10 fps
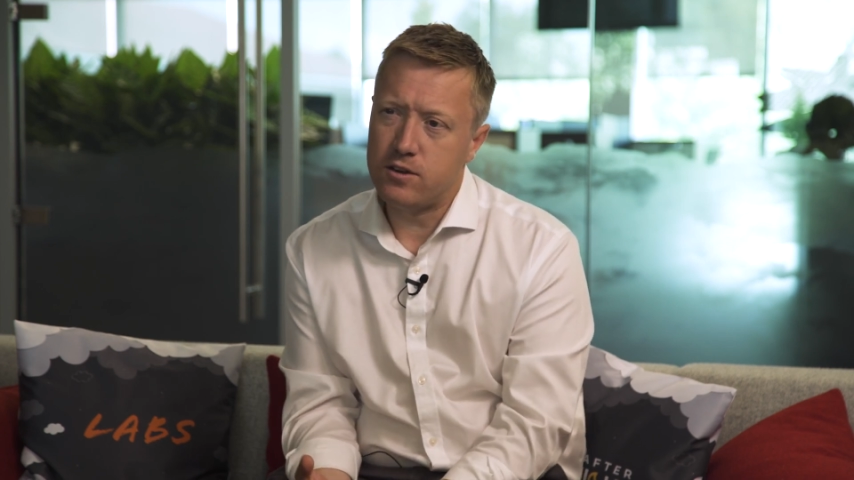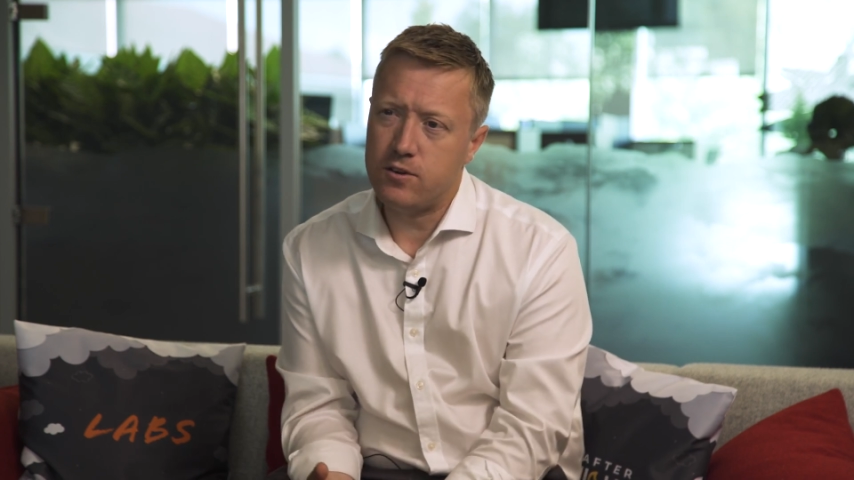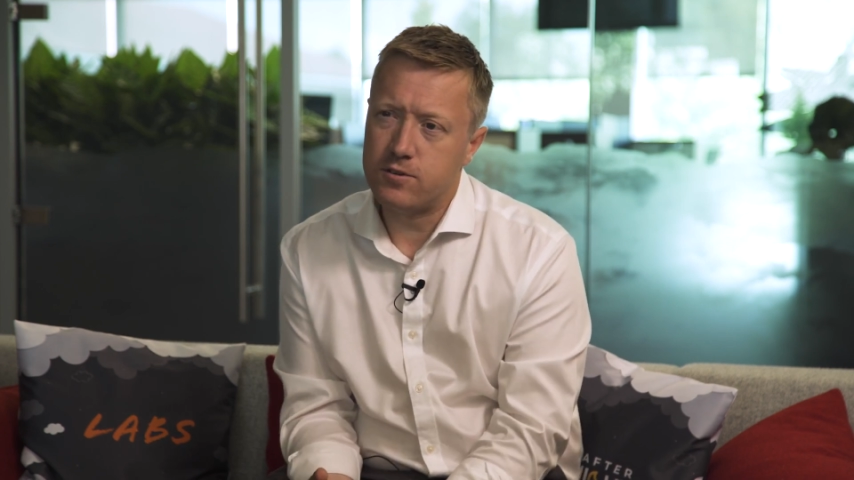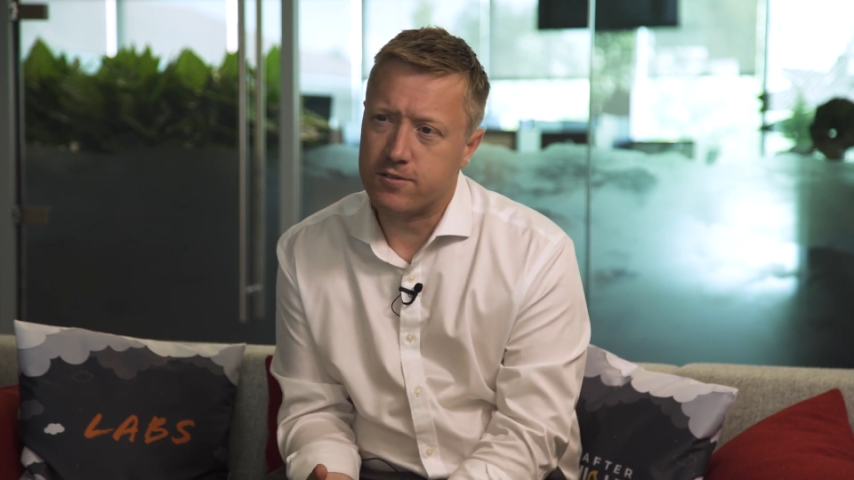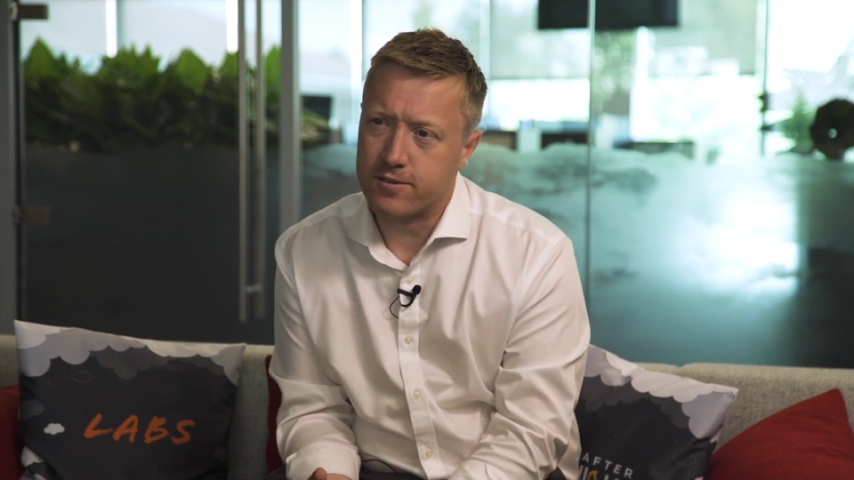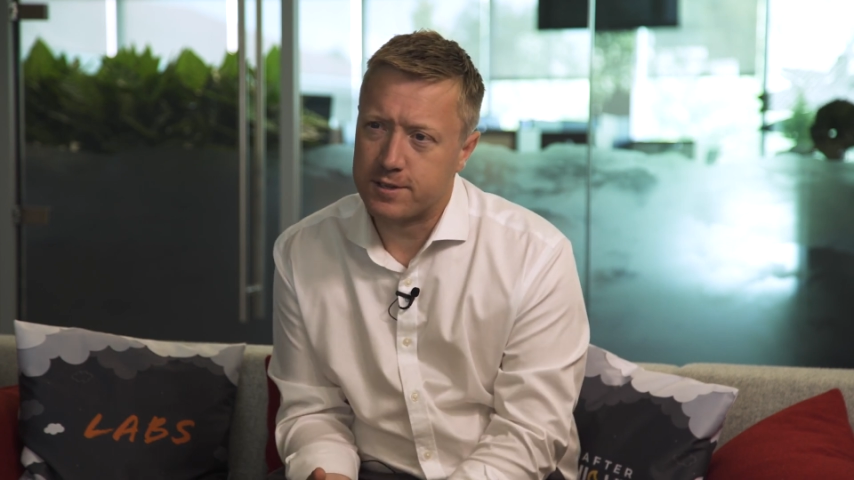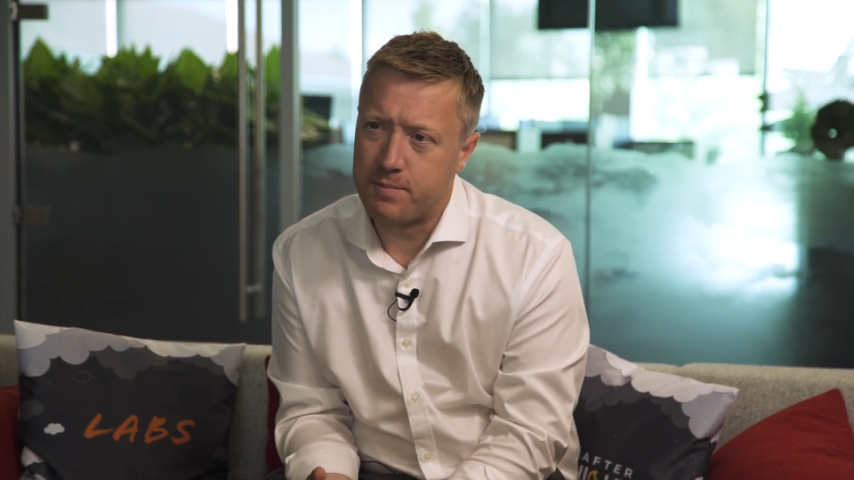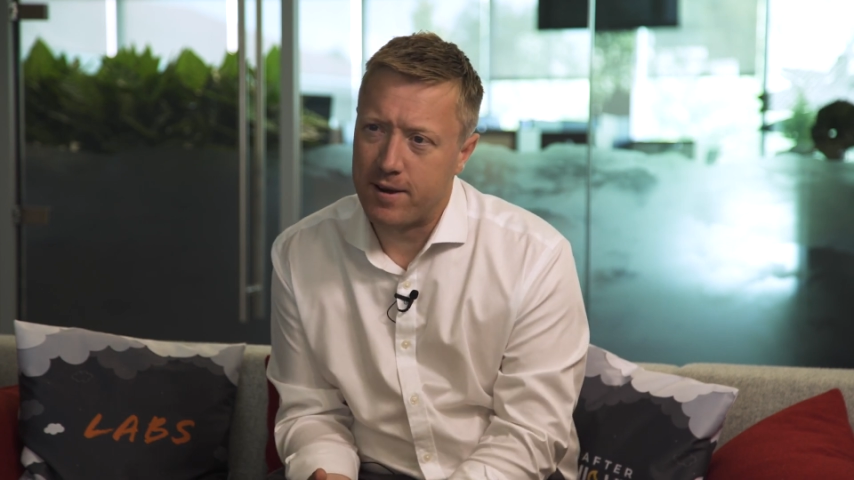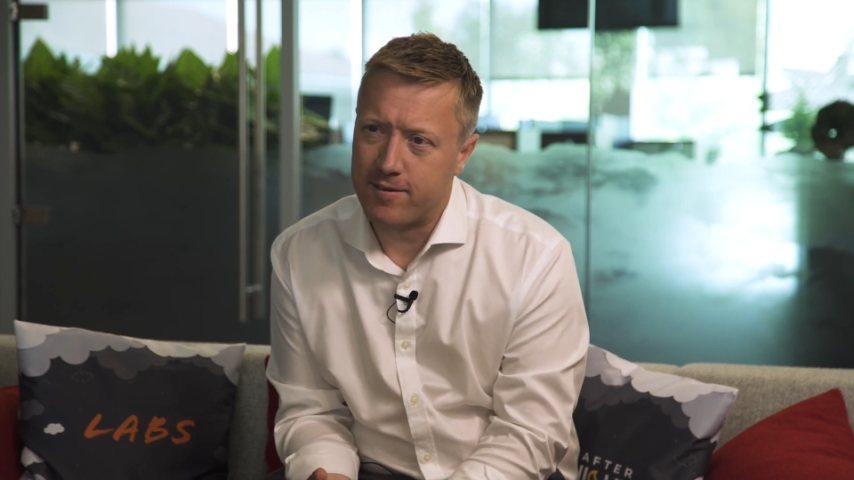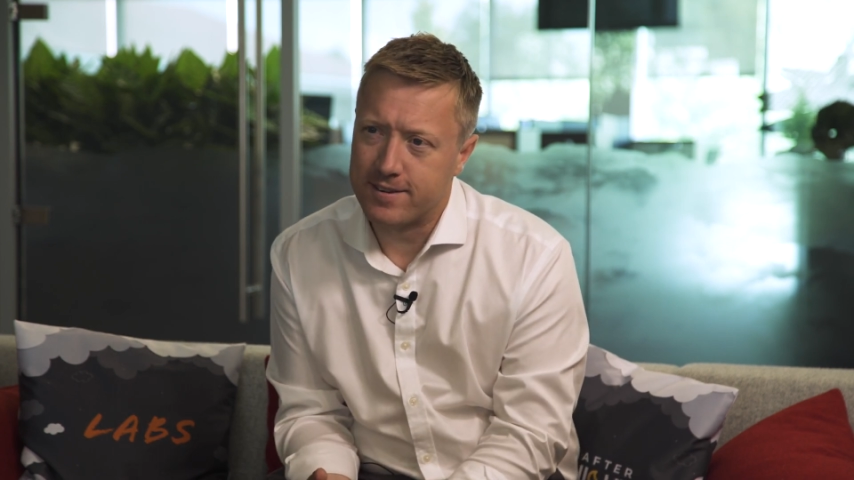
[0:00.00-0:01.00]
user
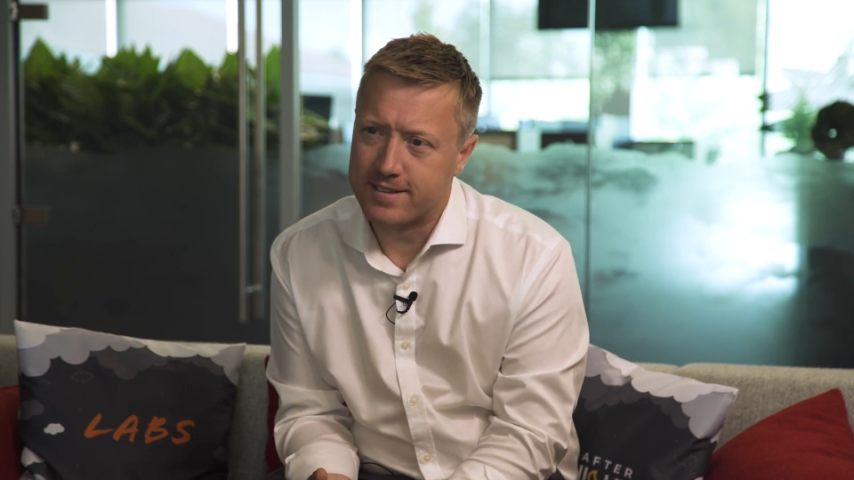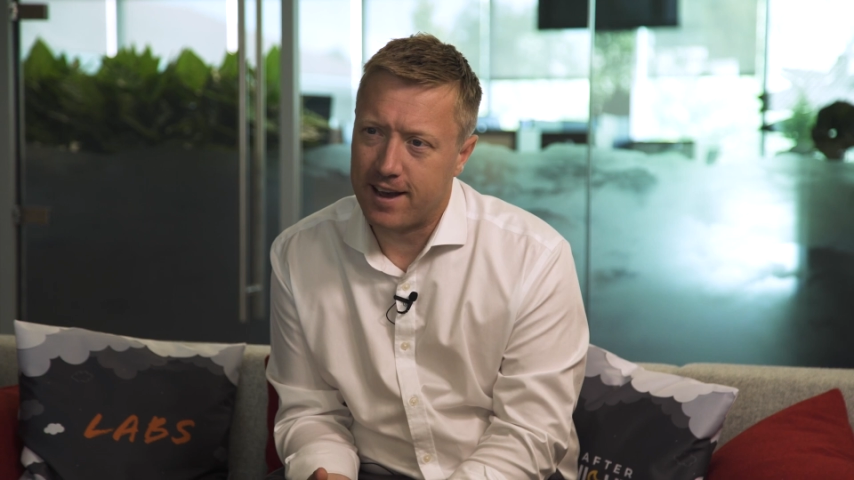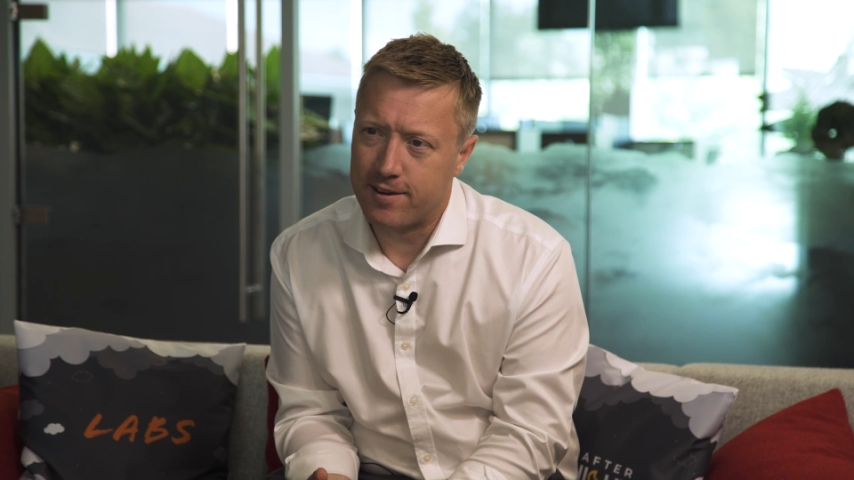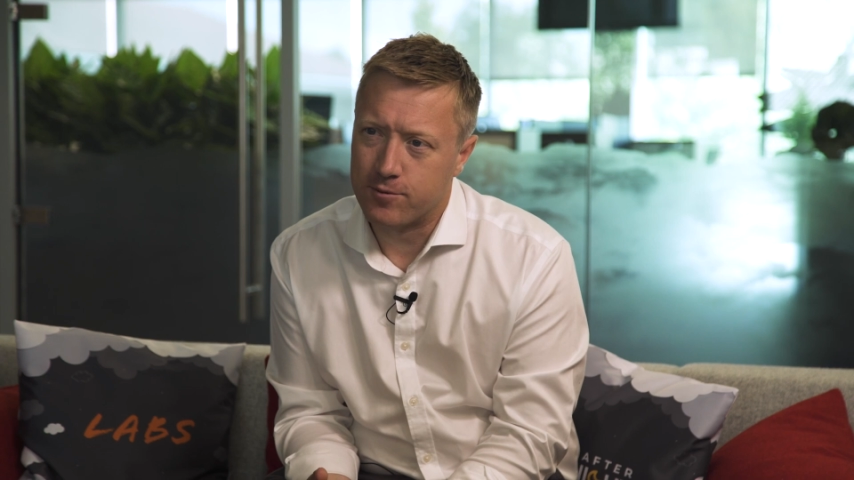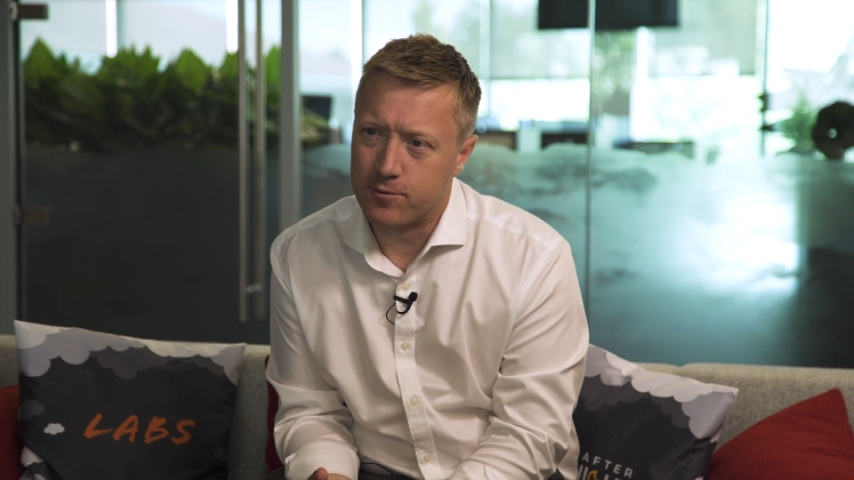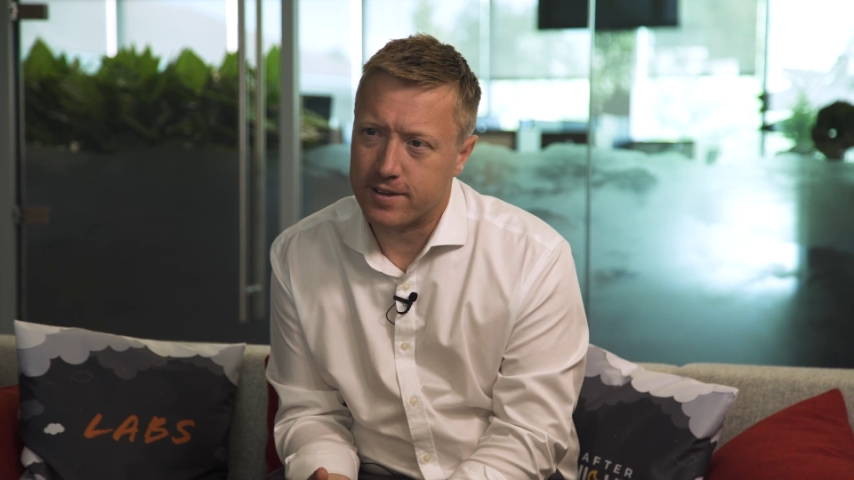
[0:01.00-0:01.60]
experience out of all